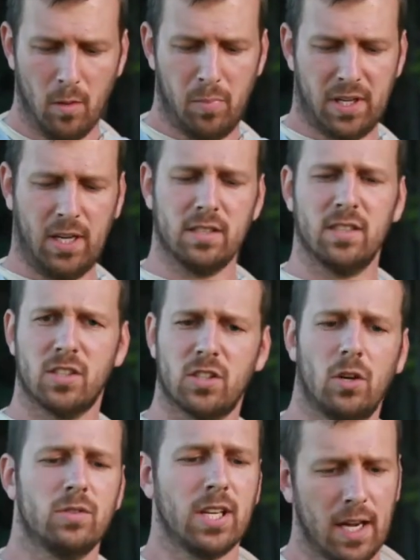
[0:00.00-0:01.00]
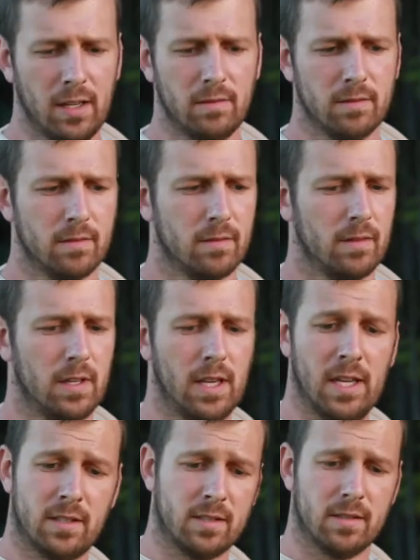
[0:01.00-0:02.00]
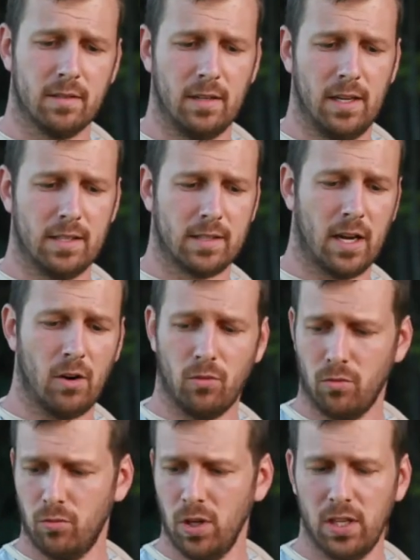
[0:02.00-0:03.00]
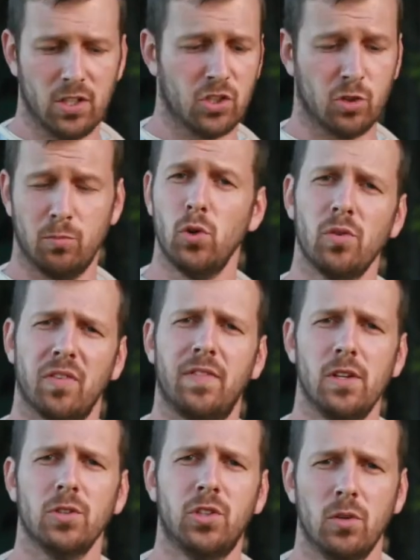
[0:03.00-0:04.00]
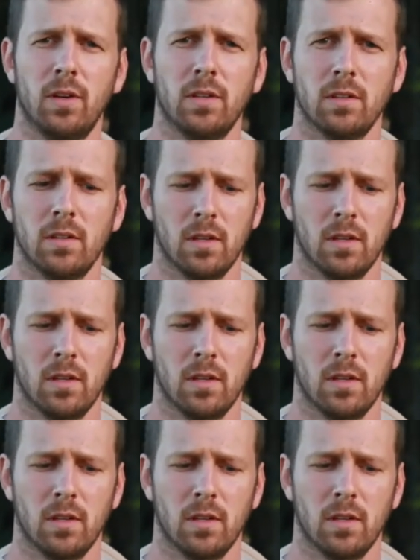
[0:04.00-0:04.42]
Because it's so tight, it's it's got a really smooth feel to it,